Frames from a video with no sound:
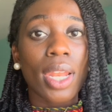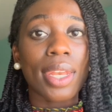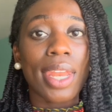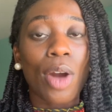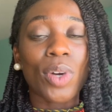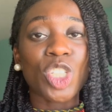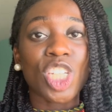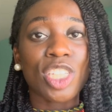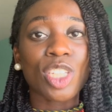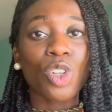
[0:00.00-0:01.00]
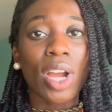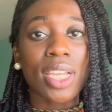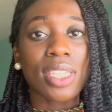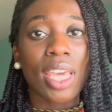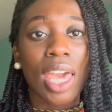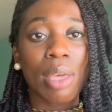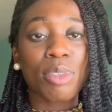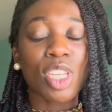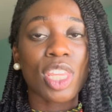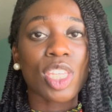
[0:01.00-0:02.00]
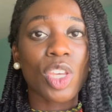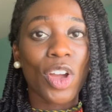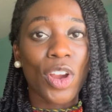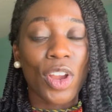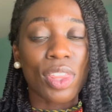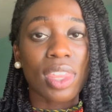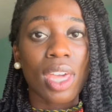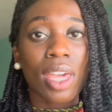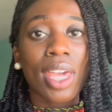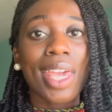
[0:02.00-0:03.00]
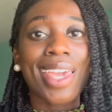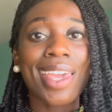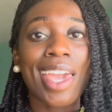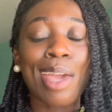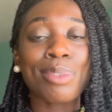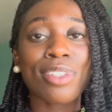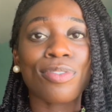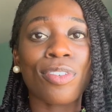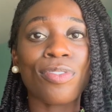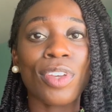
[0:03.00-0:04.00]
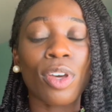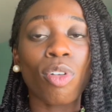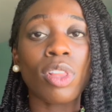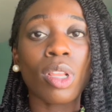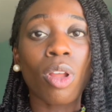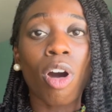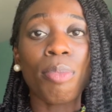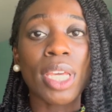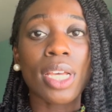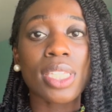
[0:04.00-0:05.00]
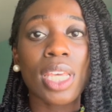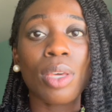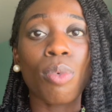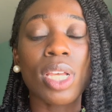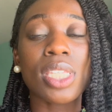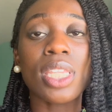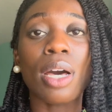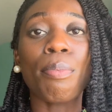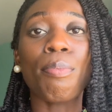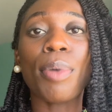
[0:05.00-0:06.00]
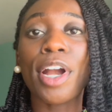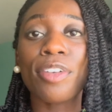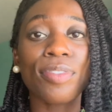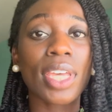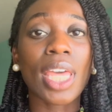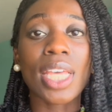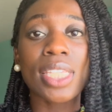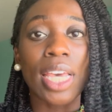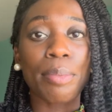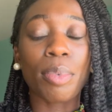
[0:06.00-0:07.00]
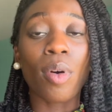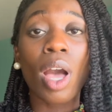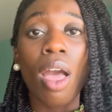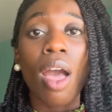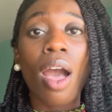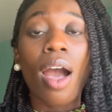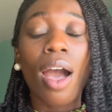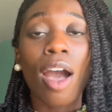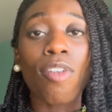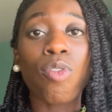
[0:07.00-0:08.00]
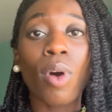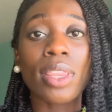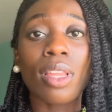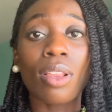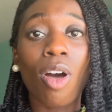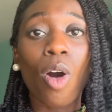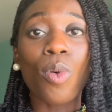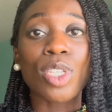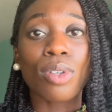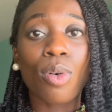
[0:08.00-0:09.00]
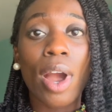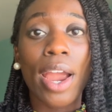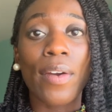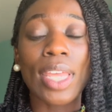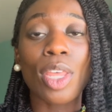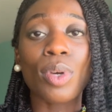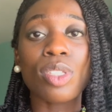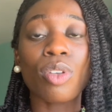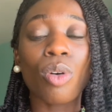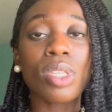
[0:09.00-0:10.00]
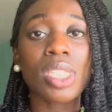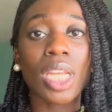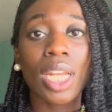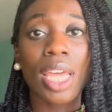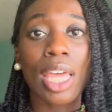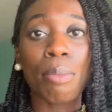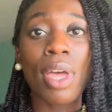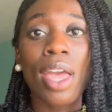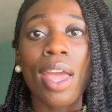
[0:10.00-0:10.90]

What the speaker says: Now, when Jesus Christ came to this earth, he came to fulfill the law because he was the perfect example of what the law was requiring. There was no sin in him.